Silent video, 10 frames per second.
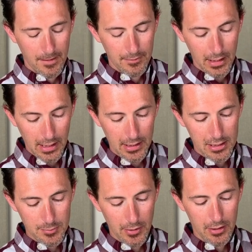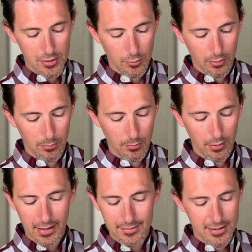The inexperienced one
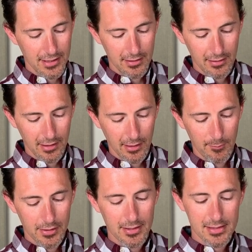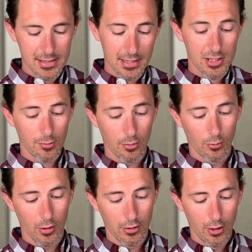believes anything, but the sensible
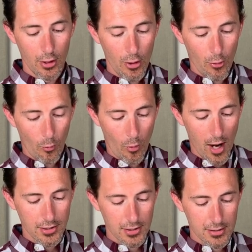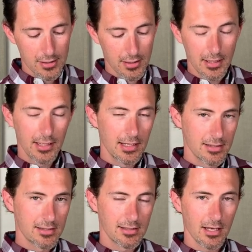one watches
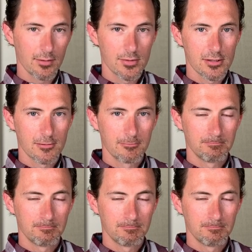his steps.